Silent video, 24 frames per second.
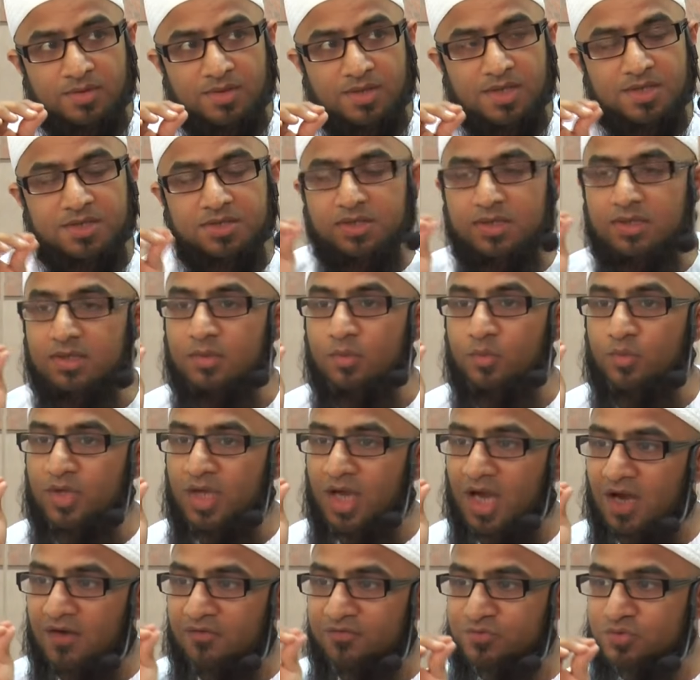that we
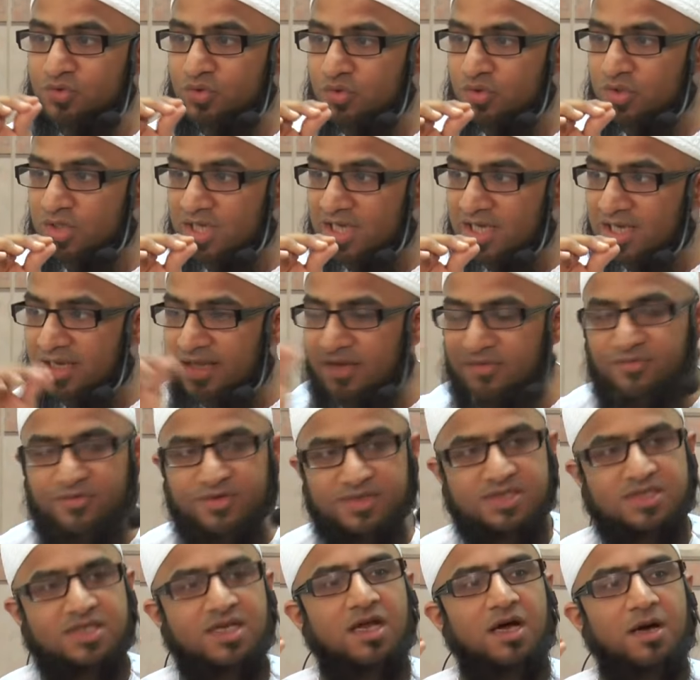have to live
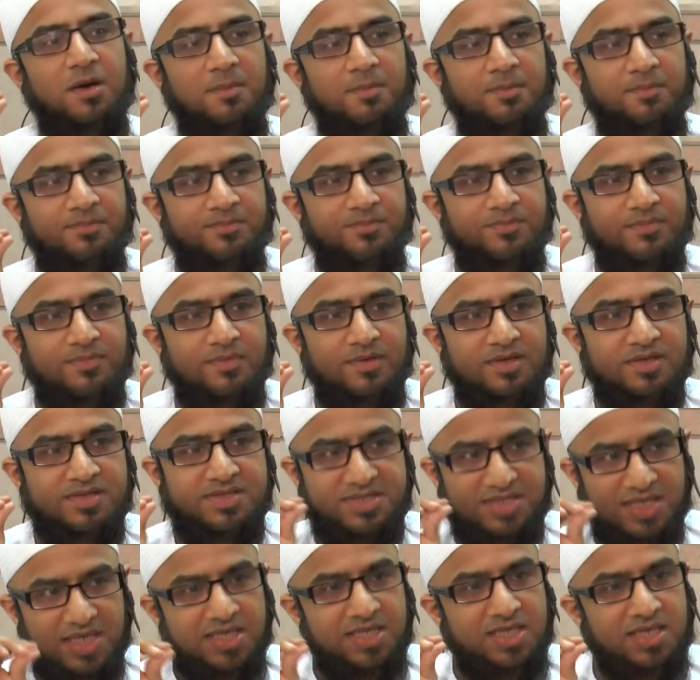Islam.
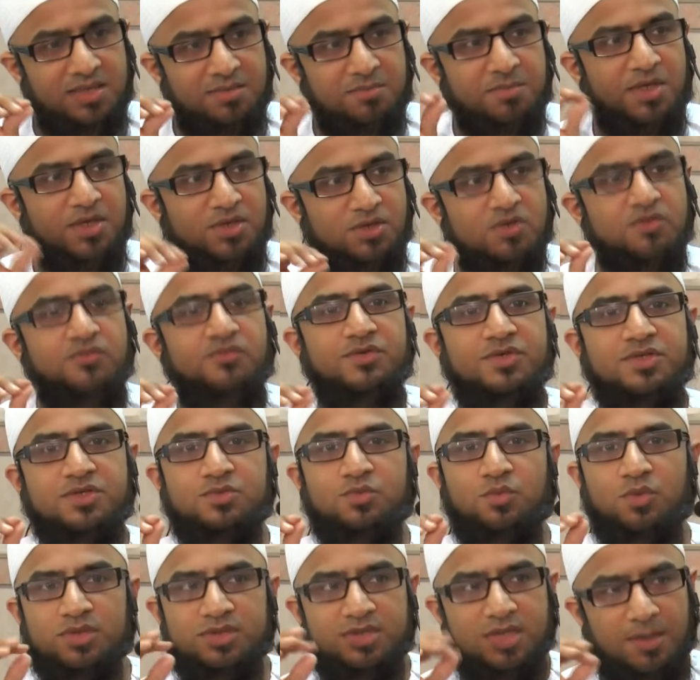Sadly, many of
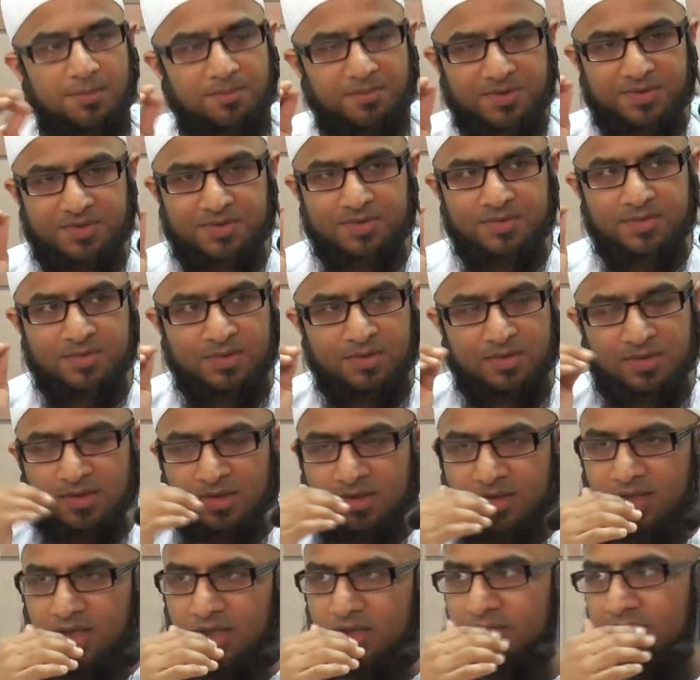us, what's happened,
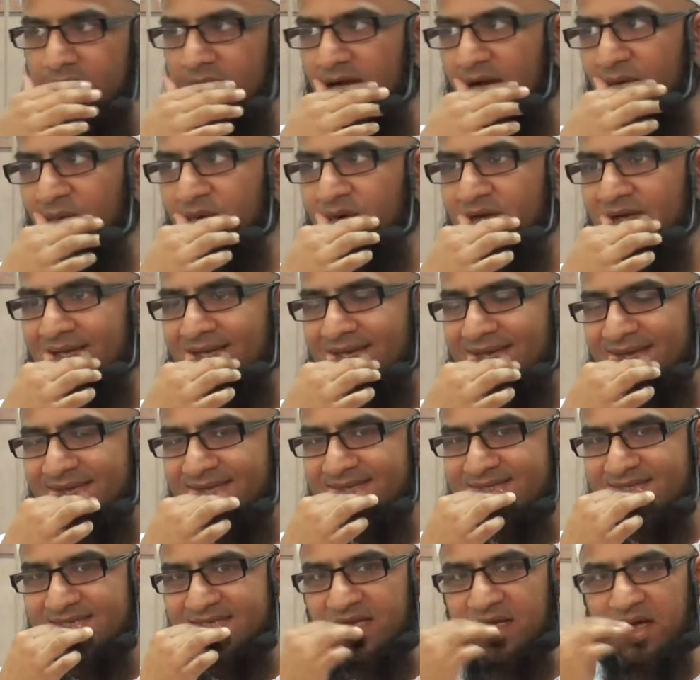that our
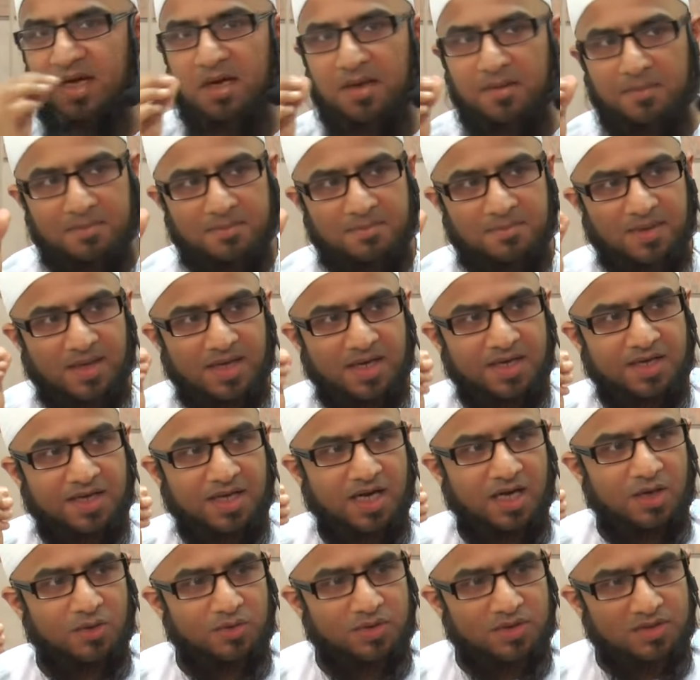Islam and
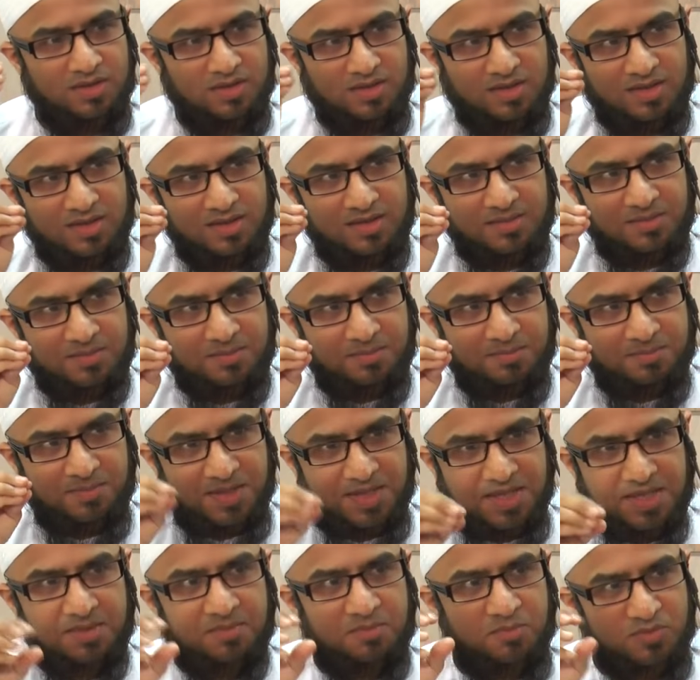our
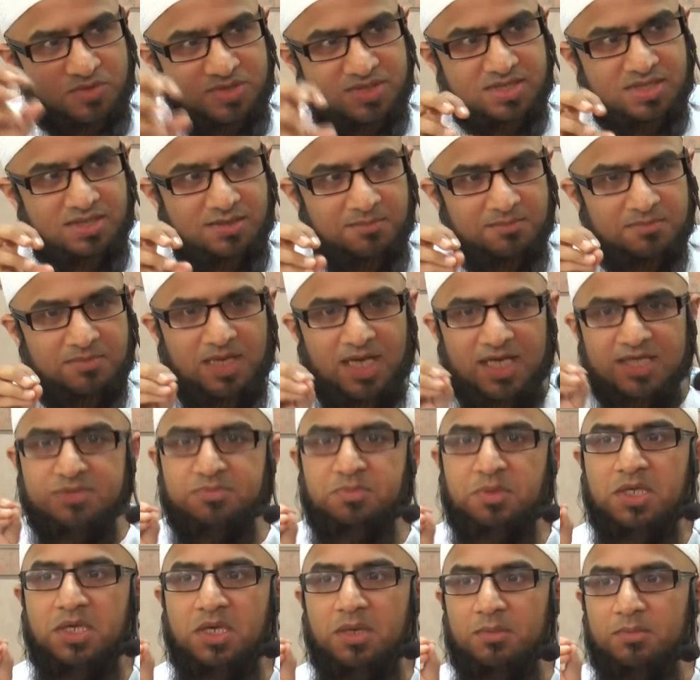being Muslim has
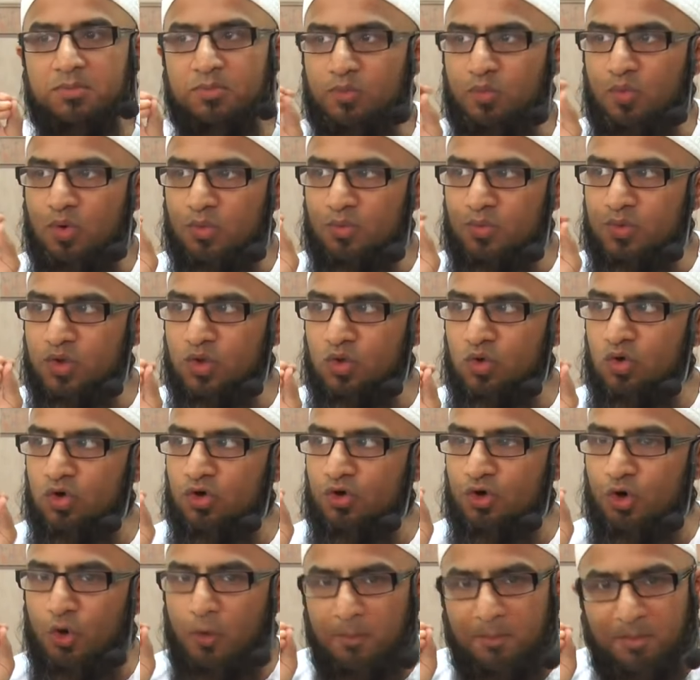become what we call
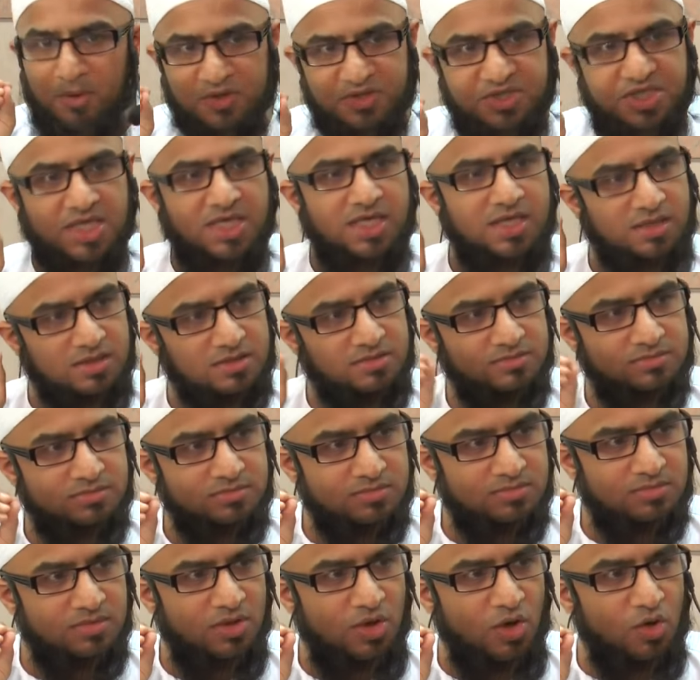robotic,
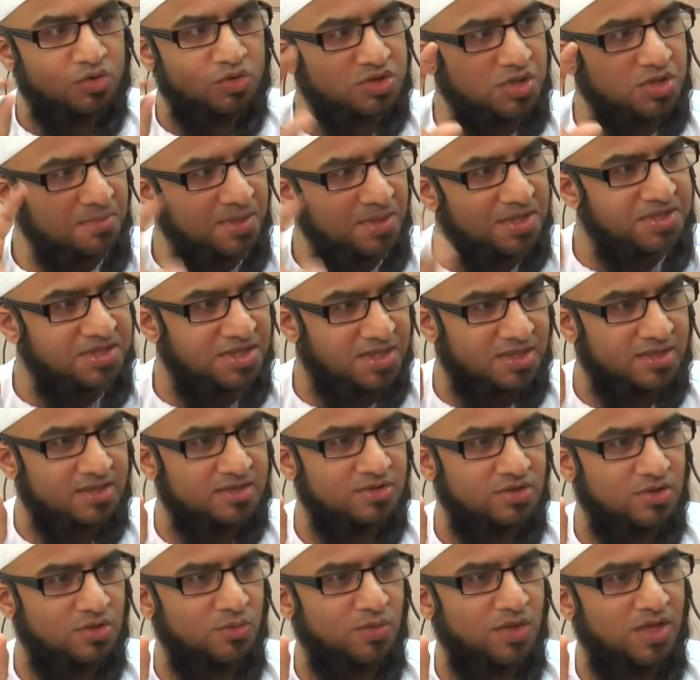automatic.
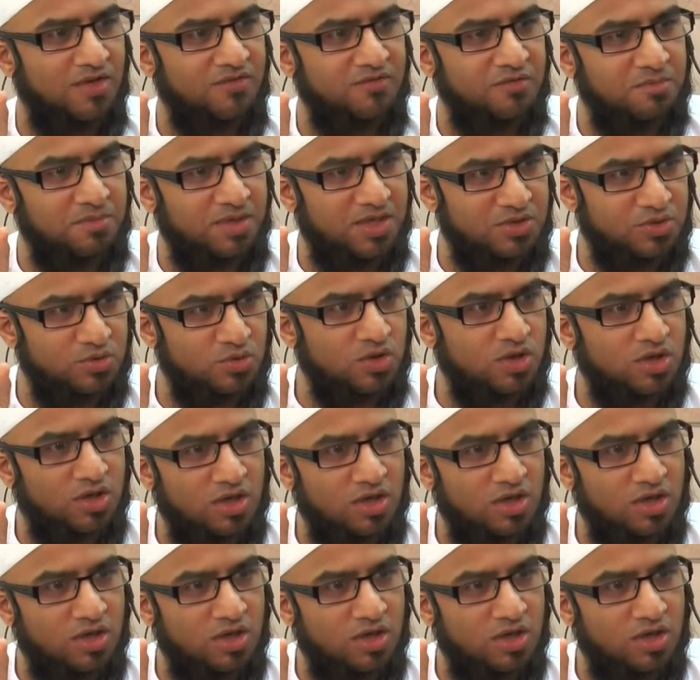You know, we have a manual